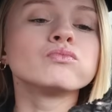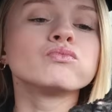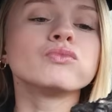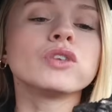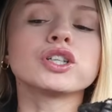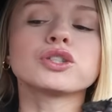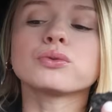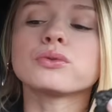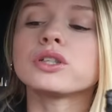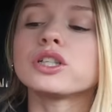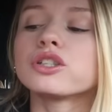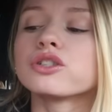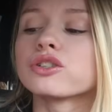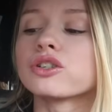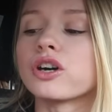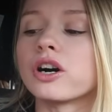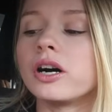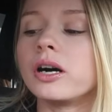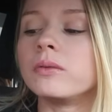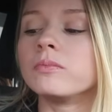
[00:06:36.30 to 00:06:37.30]
This one is
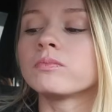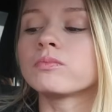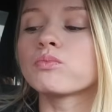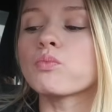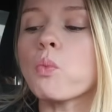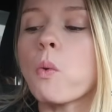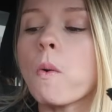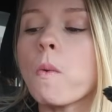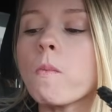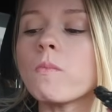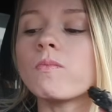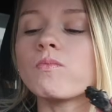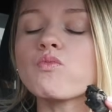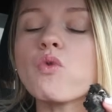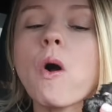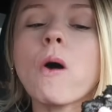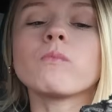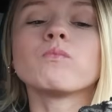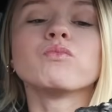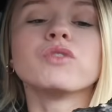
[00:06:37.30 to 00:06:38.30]
good.
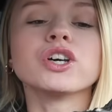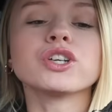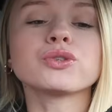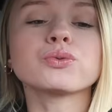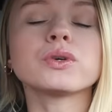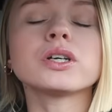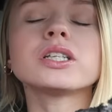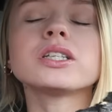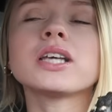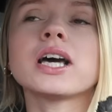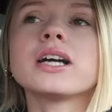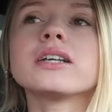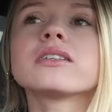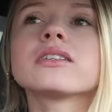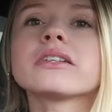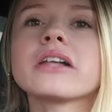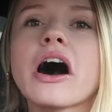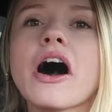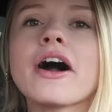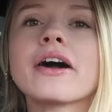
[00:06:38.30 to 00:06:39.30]
This one
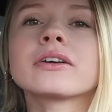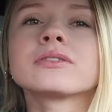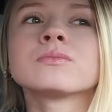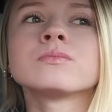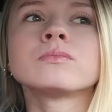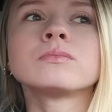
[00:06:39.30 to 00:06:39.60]
tastes like